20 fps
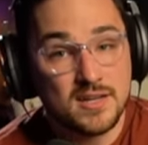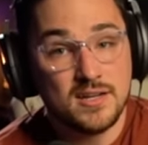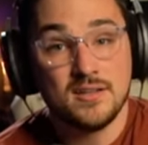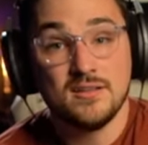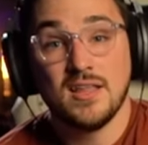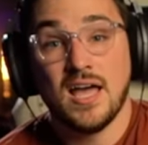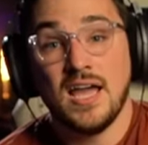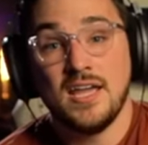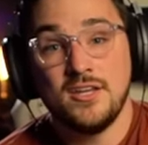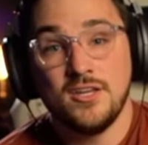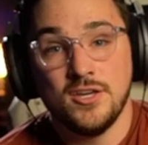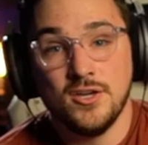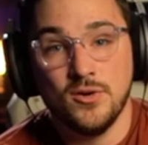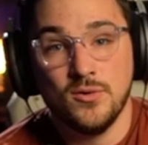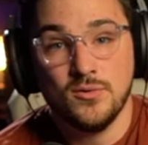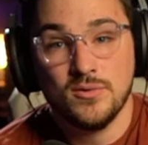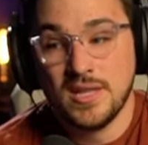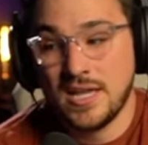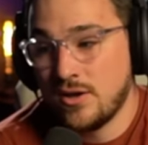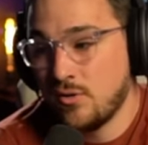going to lie to
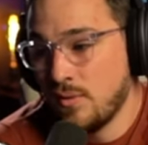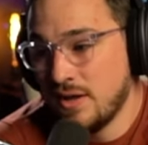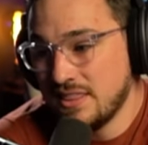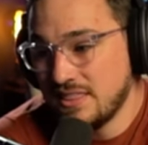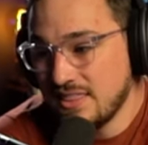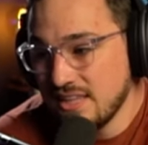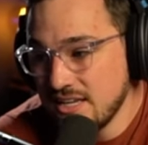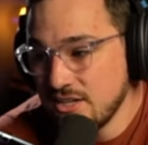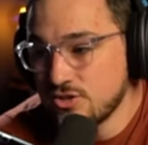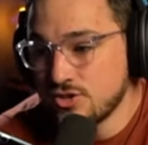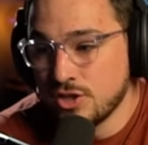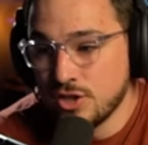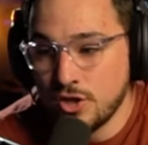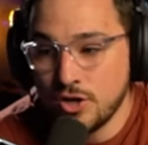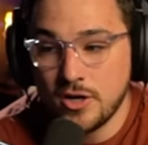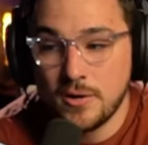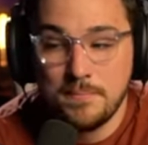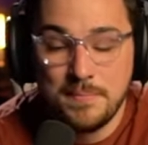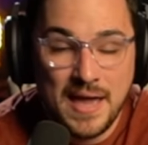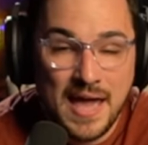you. Like when things
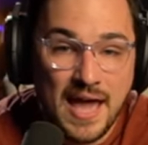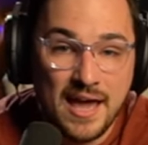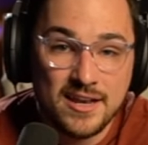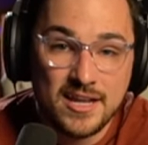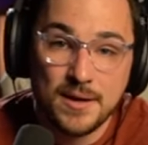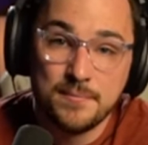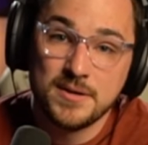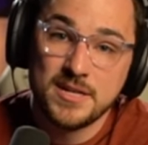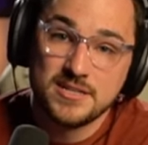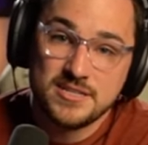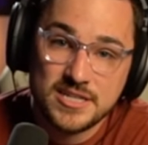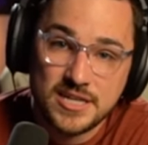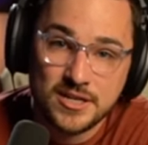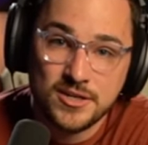look bad, I'm going to